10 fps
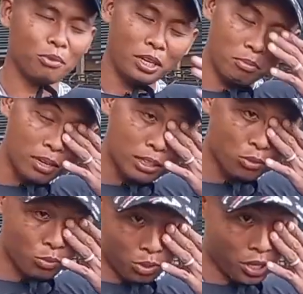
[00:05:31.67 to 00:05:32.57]
We leave at
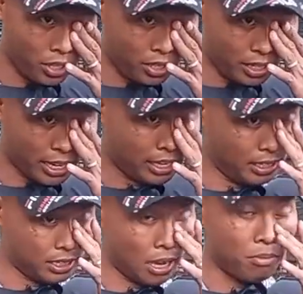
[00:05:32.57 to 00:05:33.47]
work
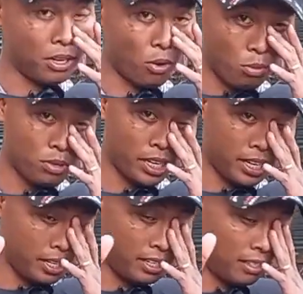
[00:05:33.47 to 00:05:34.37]
and travel home again.